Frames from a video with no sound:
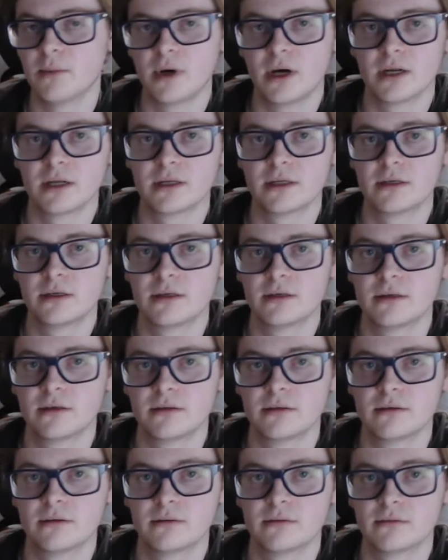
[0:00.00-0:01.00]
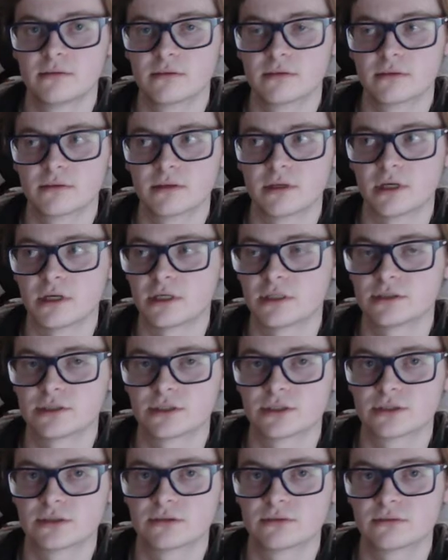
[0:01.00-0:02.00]
unmodded,
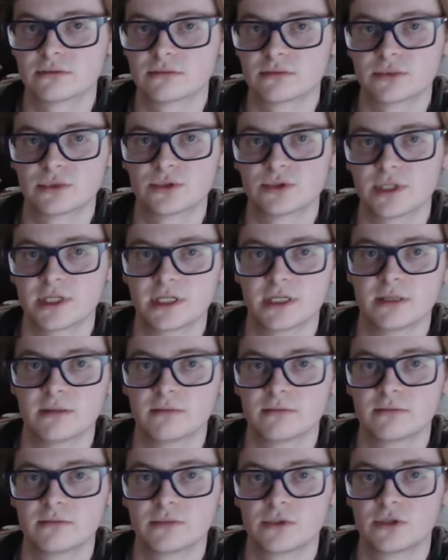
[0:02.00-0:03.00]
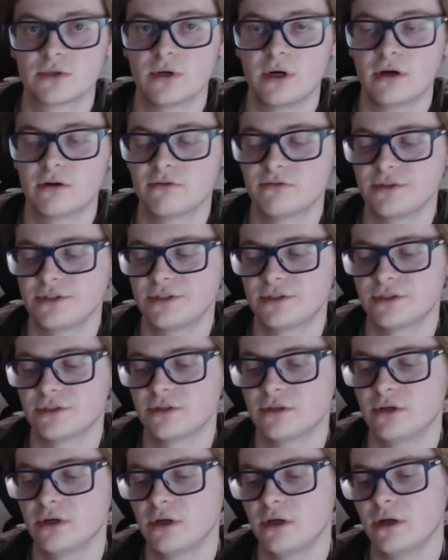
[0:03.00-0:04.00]
just straight up Guhong
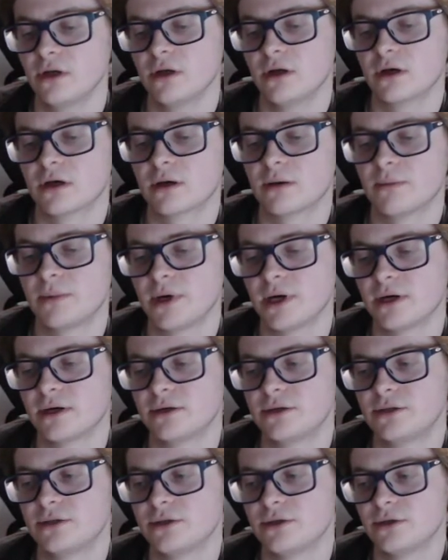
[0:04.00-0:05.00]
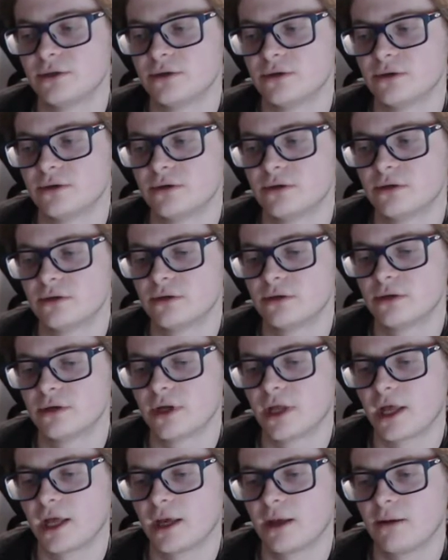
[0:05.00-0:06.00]
V2, compared to
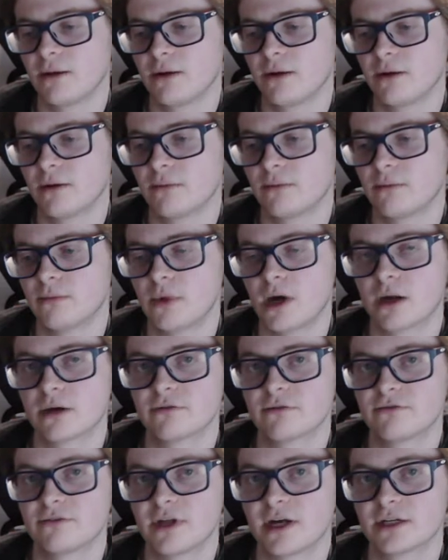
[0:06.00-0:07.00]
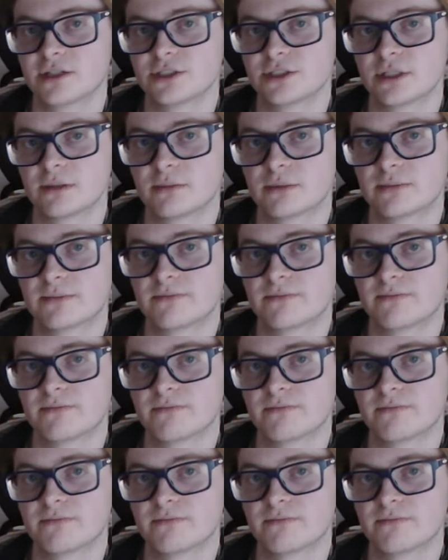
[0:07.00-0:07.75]
a modern flagship.